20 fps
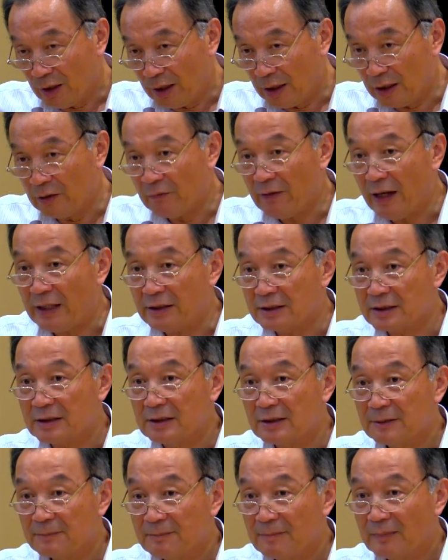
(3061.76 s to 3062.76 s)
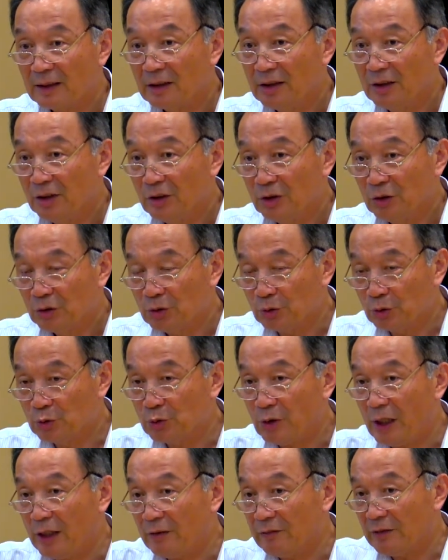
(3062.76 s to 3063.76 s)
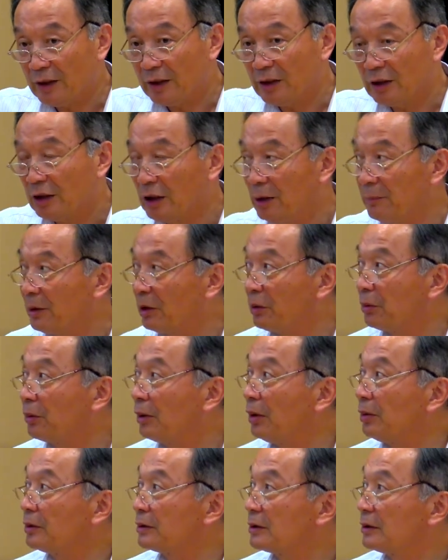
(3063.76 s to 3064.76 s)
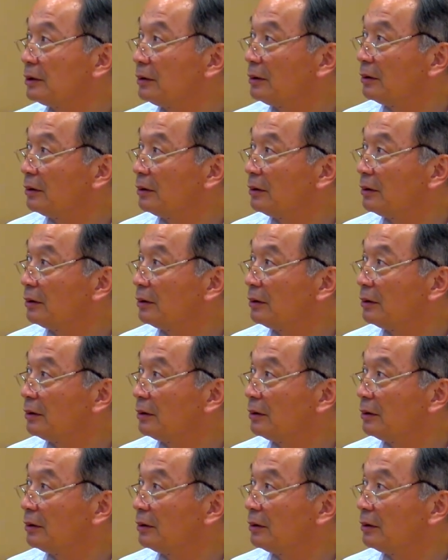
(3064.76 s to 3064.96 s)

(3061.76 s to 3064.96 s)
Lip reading: events to drive the economic growth.